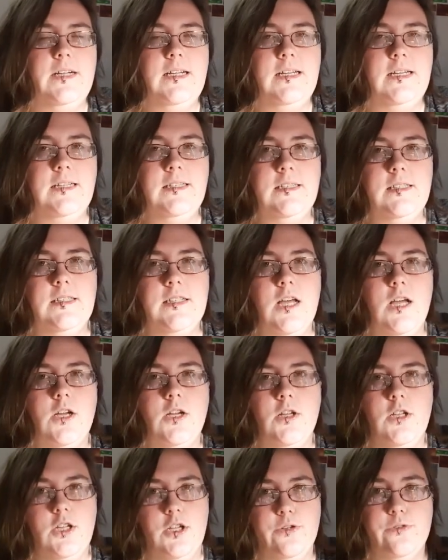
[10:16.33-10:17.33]
hint,
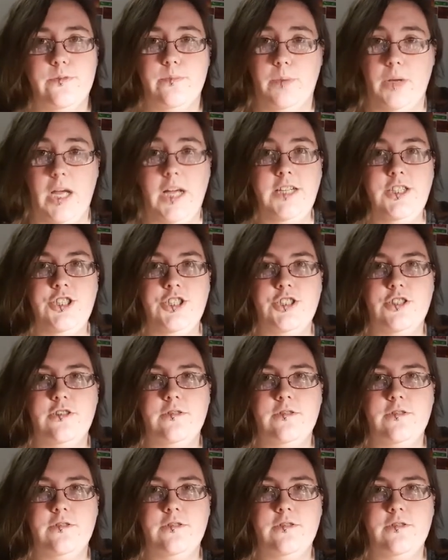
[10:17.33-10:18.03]
use blush.